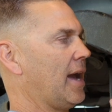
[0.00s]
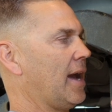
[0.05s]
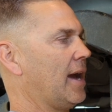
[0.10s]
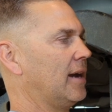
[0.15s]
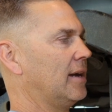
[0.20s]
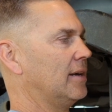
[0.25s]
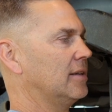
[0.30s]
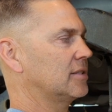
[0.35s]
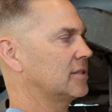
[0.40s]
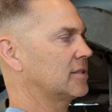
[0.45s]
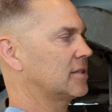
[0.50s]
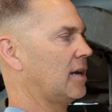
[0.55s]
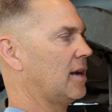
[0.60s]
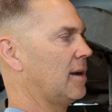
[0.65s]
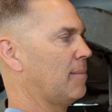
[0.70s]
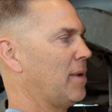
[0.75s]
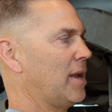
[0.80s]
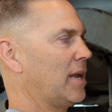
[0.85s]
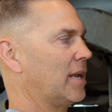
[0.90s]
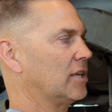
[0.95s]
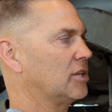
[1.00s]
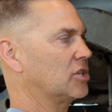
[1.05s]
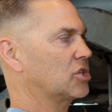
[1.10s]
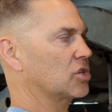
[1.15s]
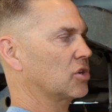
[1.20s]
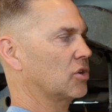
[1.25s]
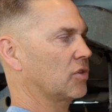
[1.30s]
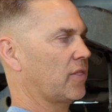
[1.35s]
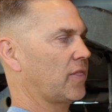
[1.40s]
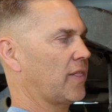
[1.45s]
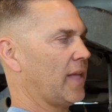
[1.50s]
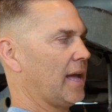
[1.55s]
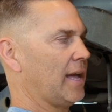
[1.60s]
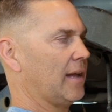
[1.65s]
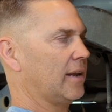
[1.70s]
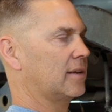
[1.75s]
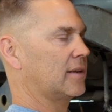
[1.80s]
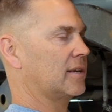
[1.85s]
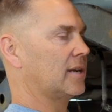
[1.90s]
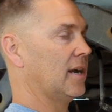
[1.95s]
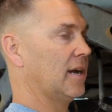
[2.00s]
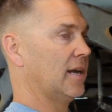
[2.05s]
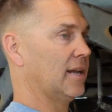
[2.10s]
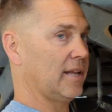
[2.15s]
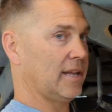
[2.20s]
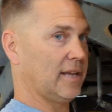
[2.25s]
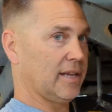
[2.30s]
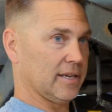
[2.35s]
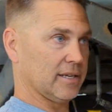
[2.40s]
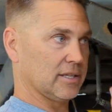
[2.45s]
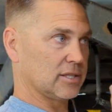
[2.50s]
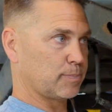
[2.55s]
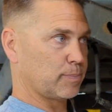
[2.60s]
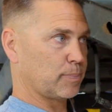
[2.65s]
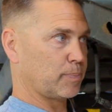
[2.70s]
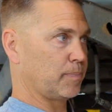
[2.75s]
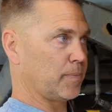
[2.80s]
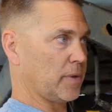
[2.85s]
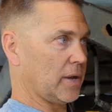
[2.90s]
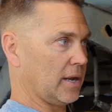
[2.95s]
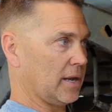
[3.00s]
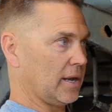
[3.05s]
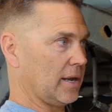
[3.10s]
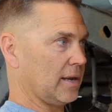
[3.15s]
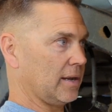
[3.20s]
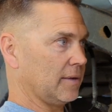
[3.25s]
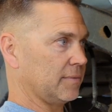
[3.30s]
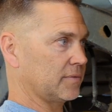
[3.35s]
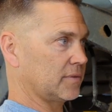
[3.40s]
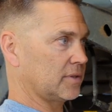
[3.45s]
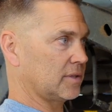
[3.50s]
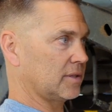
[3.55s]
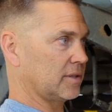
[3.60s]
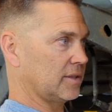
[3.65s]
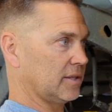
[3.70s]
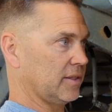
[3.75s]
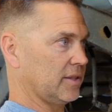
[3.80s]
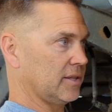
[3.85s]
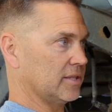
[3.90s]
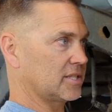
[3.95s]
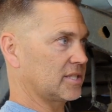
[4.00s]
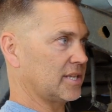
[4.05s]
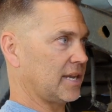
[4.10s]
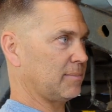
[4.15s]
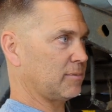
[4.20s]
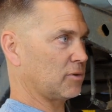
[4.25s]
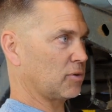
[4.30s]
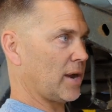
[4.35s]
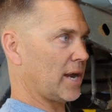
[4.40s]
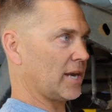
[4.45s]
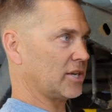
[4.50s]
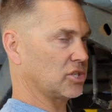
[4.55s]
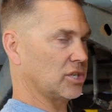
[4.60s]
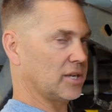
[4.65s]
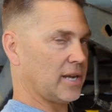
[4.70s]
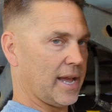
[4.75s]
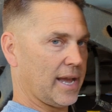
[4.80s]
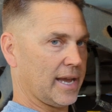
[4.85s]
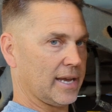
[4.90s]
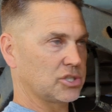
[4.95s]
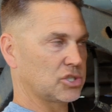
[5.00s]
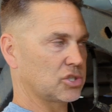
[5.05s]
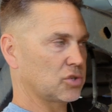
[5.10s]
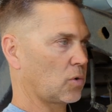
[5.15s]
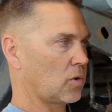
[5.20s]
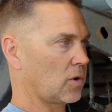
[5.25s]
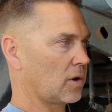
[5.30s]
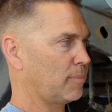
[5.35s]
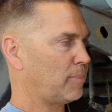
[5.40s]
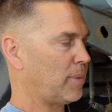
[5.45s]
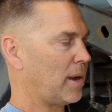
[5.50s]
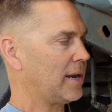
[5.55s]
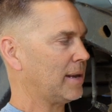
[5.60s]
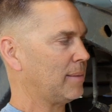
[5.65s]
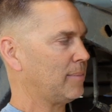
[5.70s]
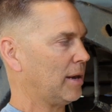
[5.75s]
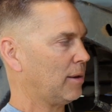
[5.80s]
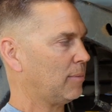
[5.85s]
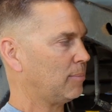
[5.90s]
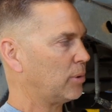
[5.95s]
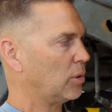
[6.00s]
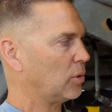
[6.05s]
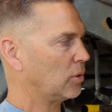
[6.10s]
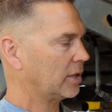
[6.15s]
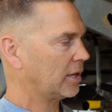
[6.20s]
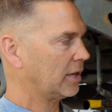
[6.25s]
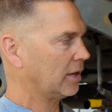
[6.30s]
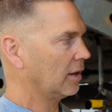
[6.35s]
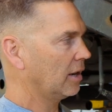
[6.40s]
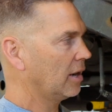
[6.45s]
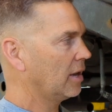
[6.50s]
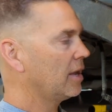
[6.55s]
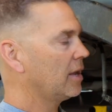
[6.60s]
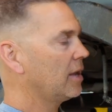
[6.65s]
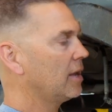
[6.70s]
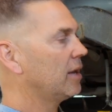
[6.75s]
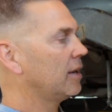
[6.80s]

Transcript: as uh, making sure that that cut is uh, the, the same direction as your body mount bolt here.